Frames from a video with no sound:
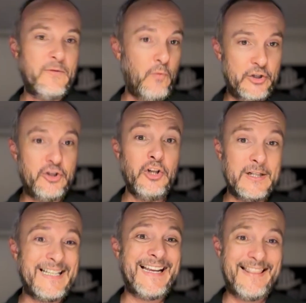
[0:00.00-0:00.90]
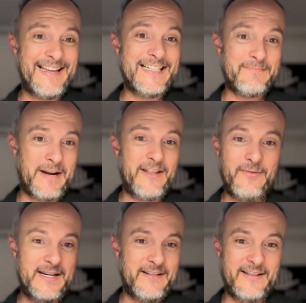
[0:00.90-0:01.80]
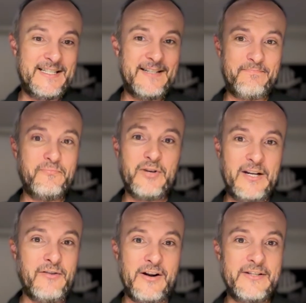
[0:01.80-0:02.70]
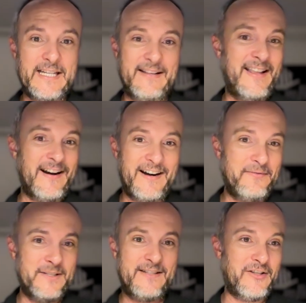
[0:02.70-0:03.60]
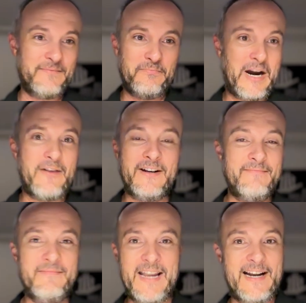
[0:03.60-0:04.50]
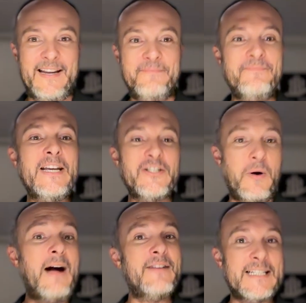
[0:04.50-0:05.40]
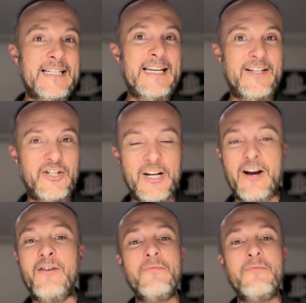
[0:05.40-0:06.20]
which looked like this, by the way. So this is pretty gross in there, and it was just brown and yucky. So obviously needs to go.